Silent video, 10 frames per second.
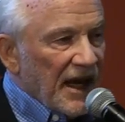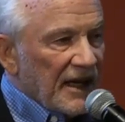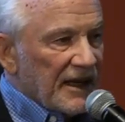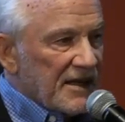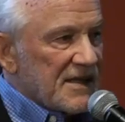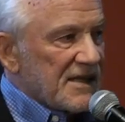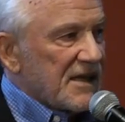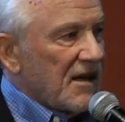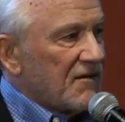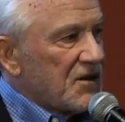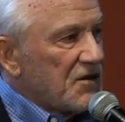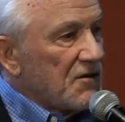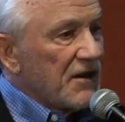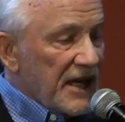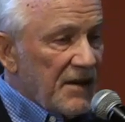and lends itself
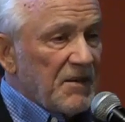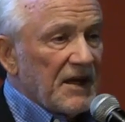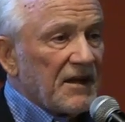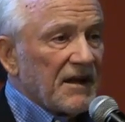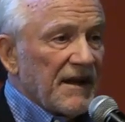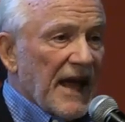to keeping